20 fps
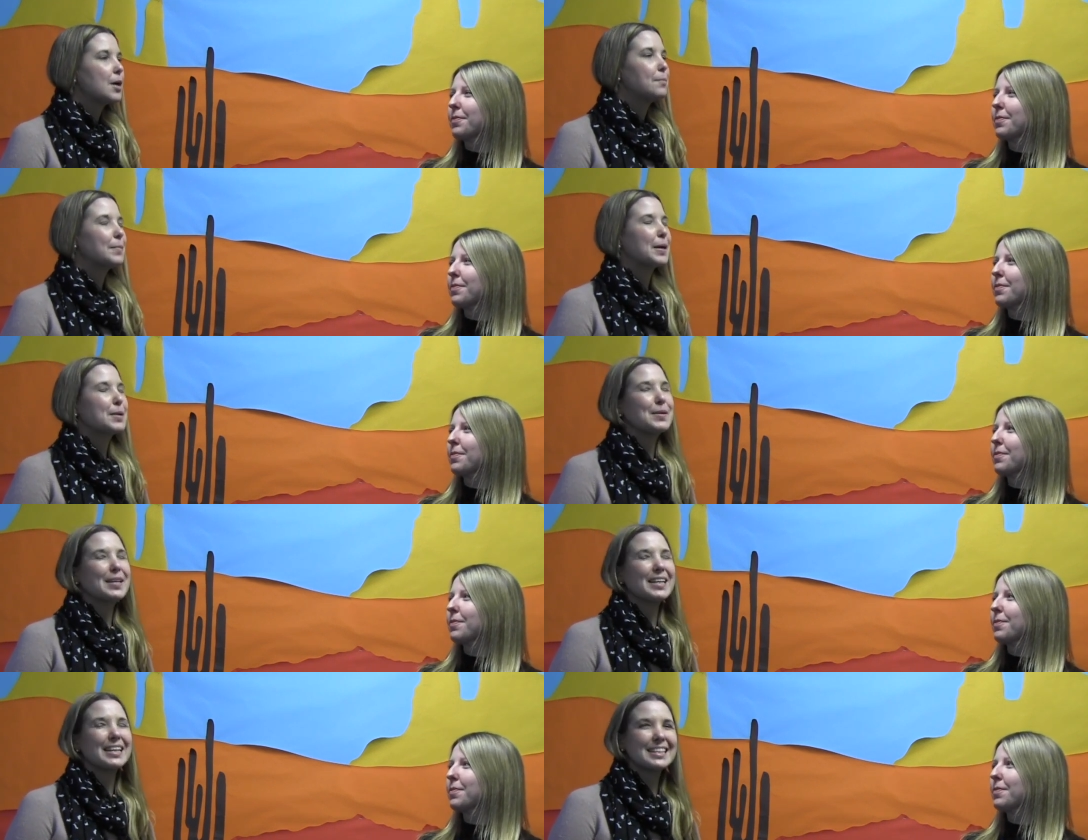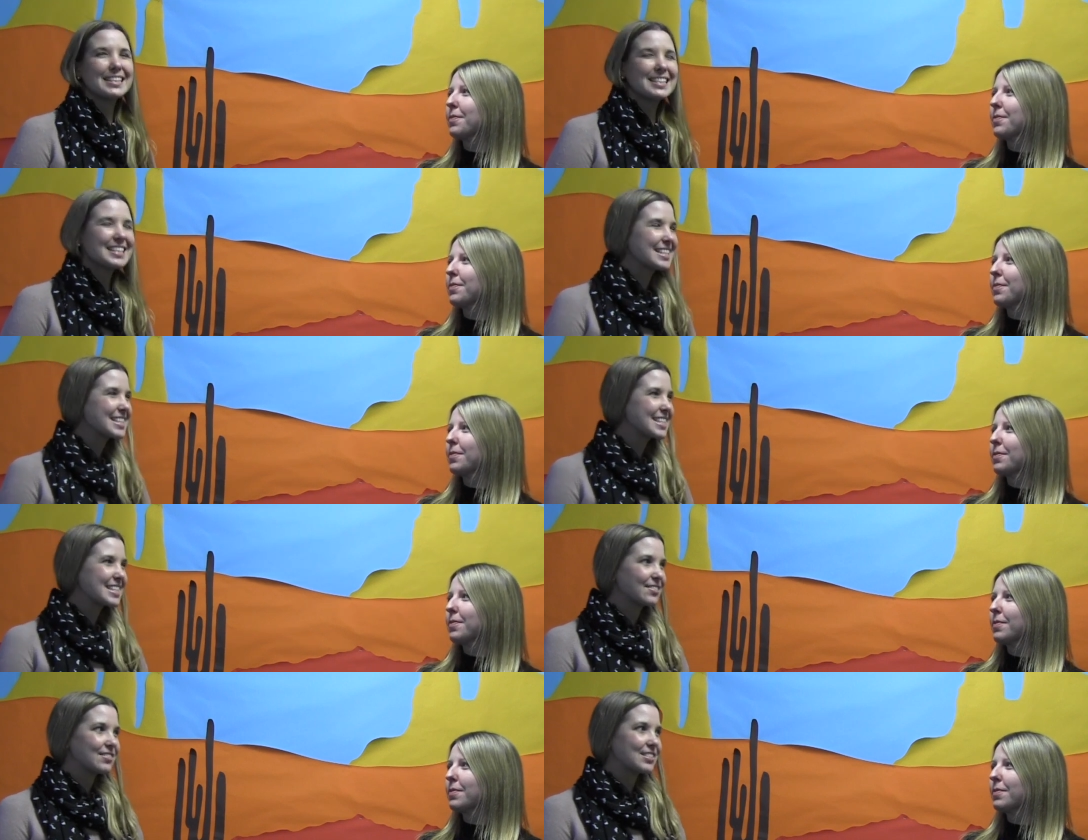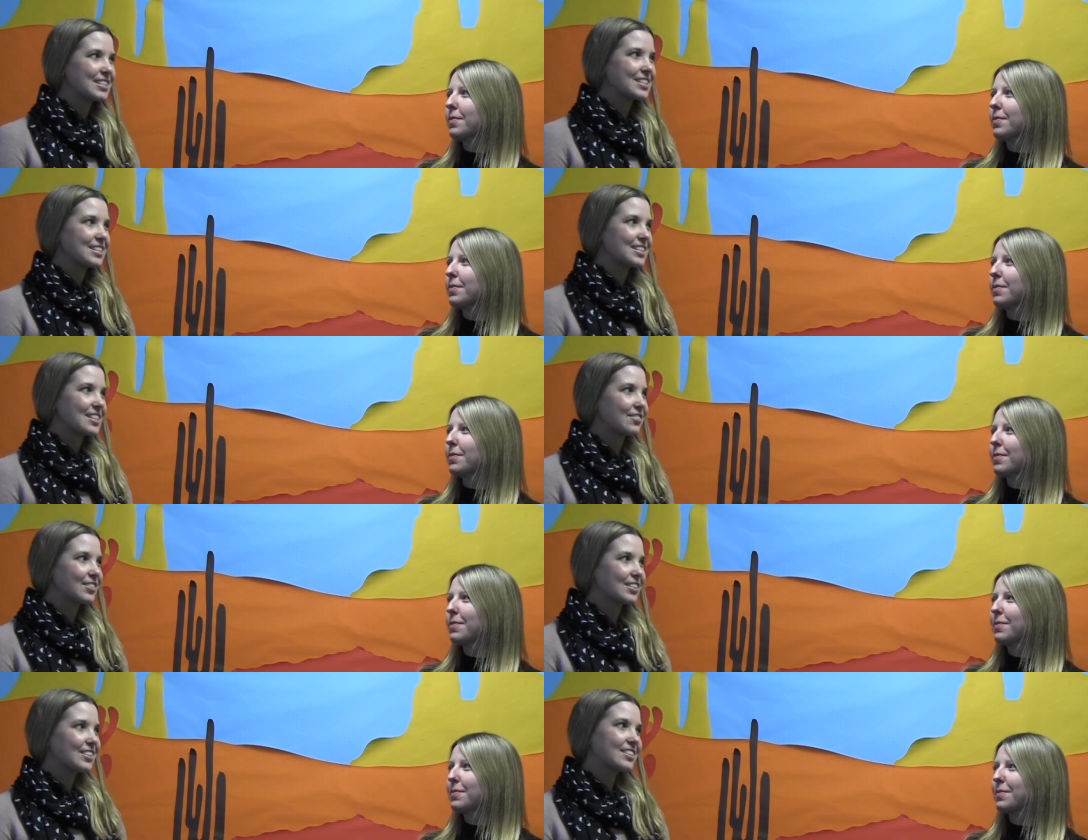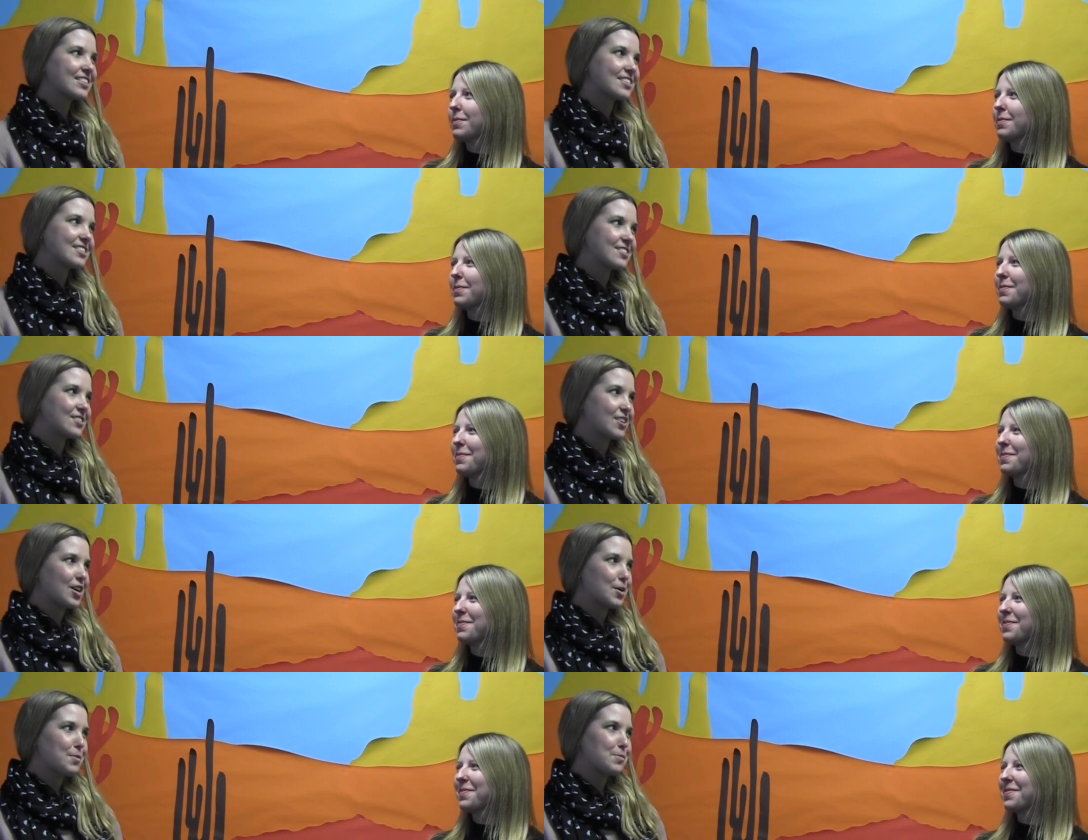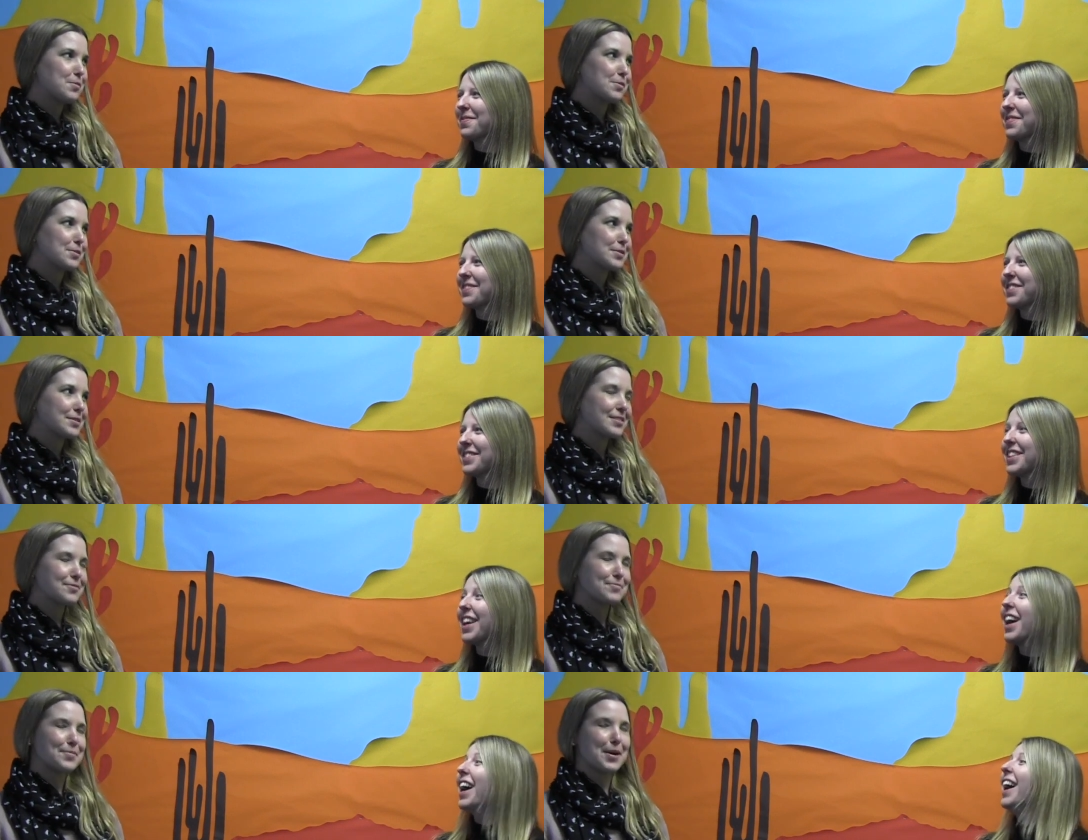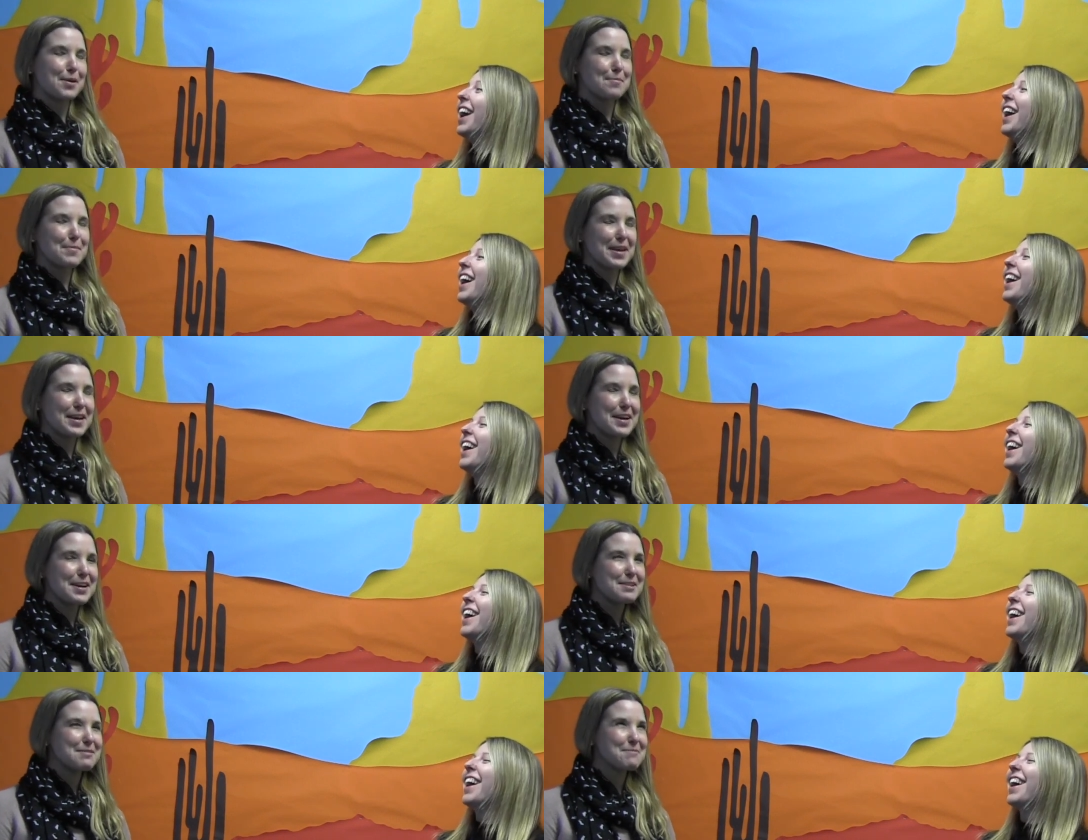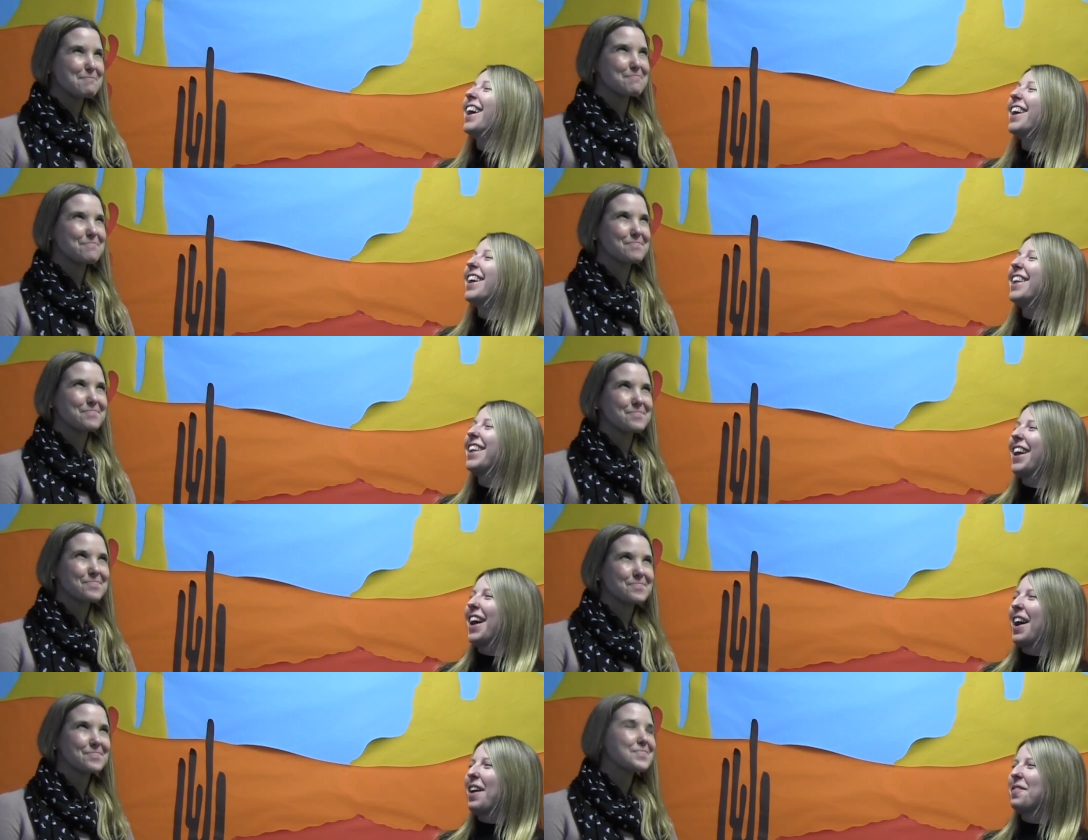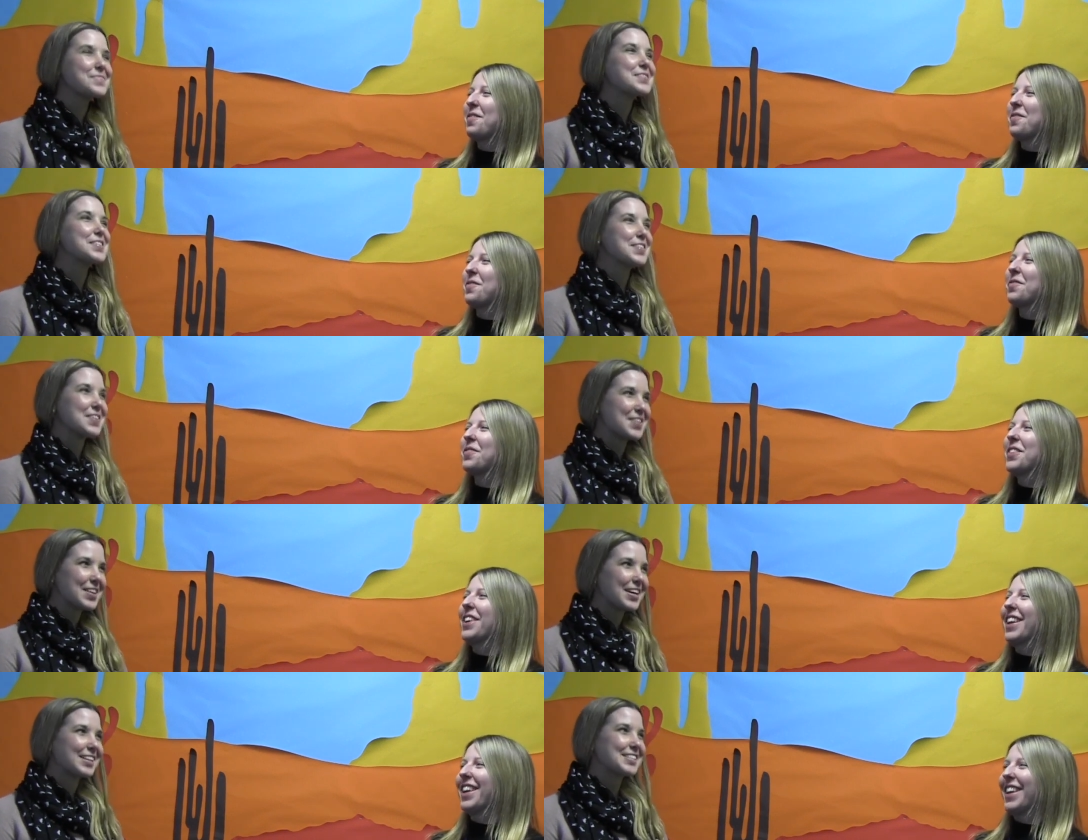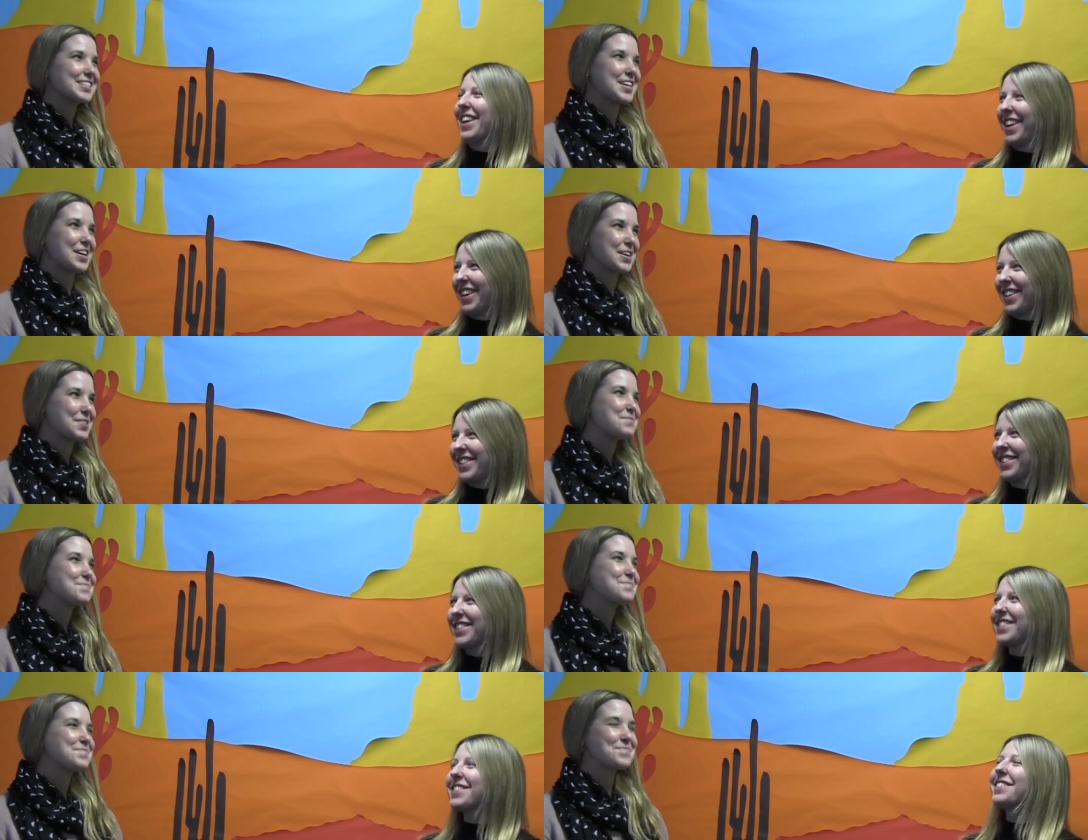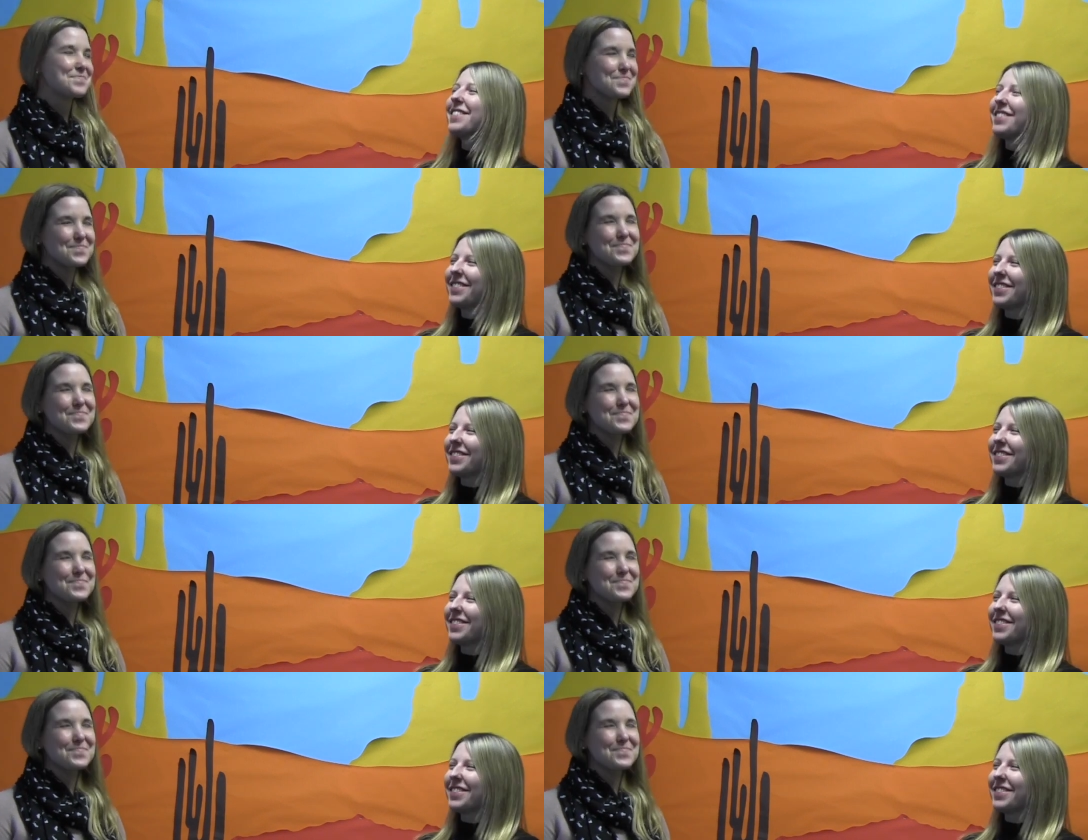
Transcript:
Speaker 1: maybe 1977 and the Star Wars premiere. Yeah, really so. good.